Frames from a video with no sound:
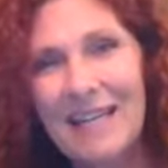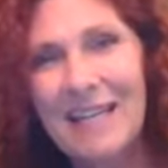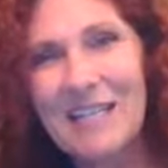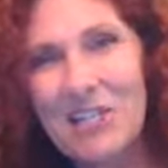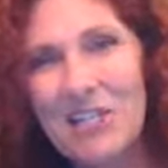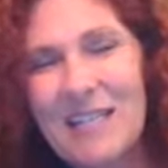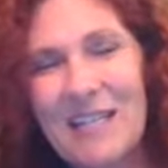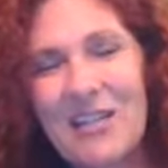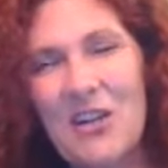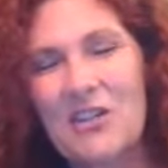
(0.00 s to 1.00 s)
and she's in
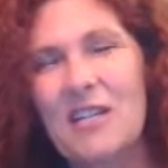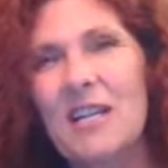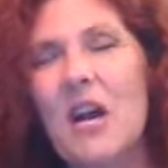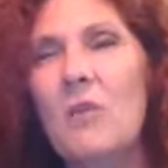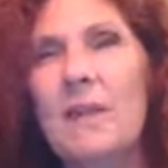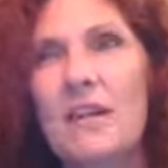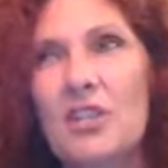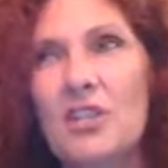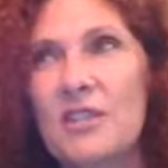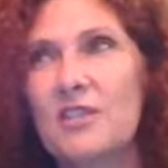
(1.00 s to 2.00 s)
a nursing home, and
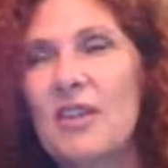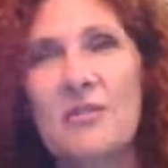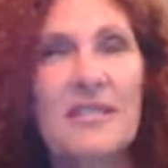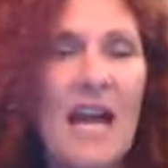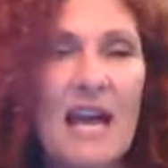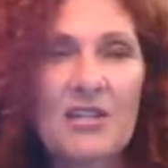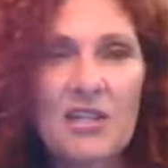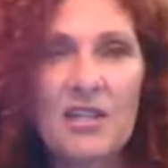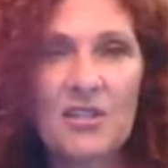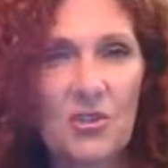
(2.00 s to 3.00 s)
it's just so sad. And
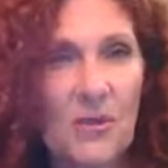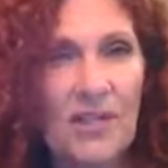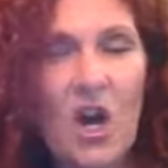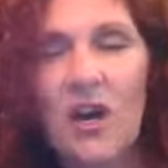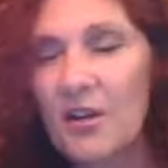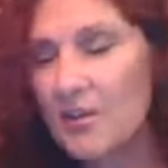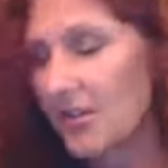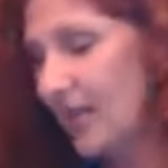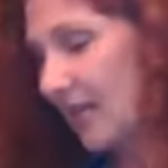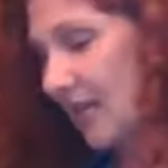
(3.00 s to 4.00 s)
she has three
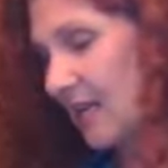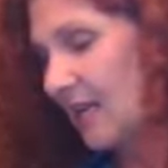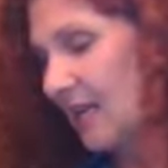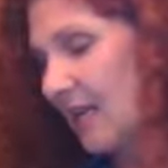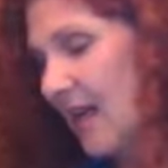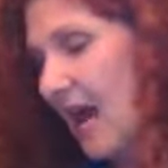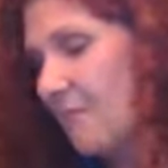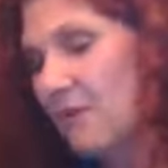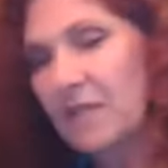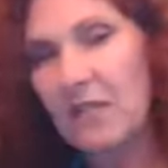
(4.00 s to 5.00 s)
daughters, and I
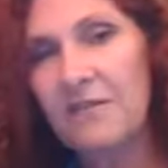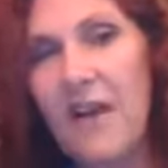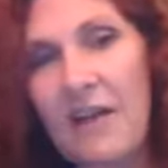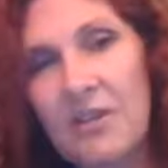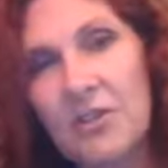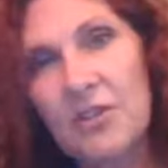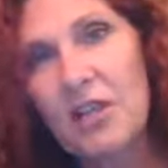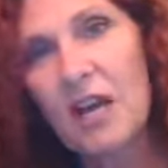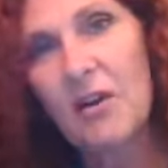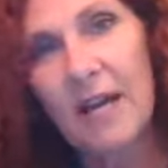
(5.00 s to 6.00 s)
moved here five years
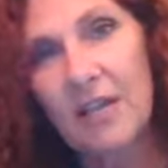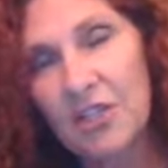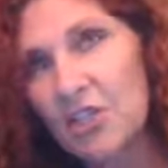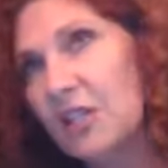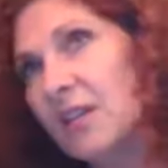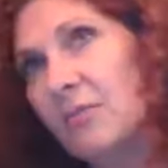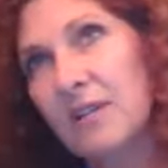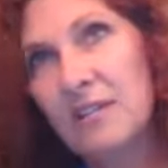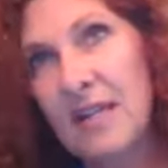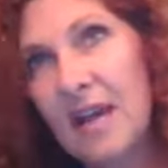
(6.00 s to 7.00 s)
ago, and she
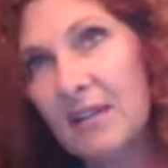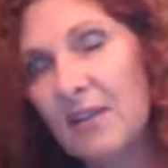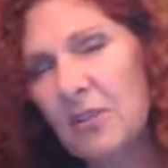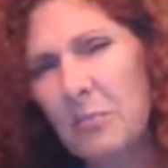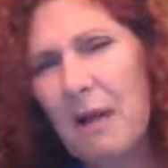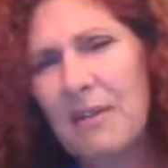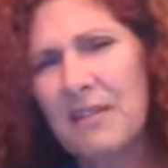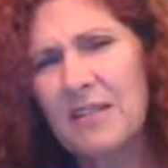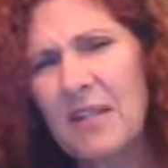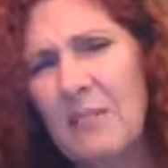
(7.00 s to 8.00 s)
was diagnosed probably the
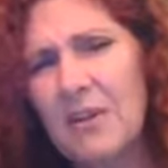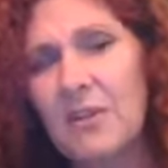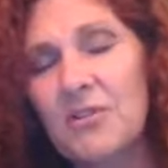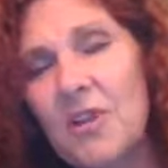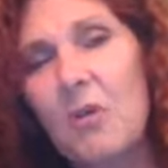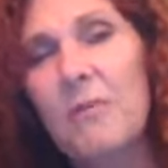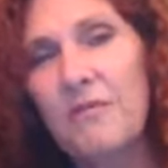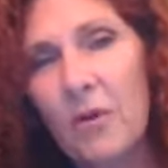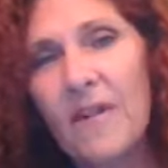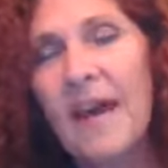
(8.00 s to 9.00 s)
summer or so
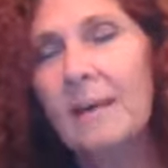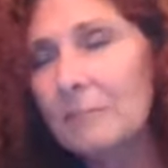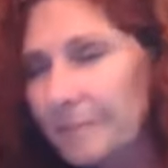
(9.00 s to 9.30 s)
before that.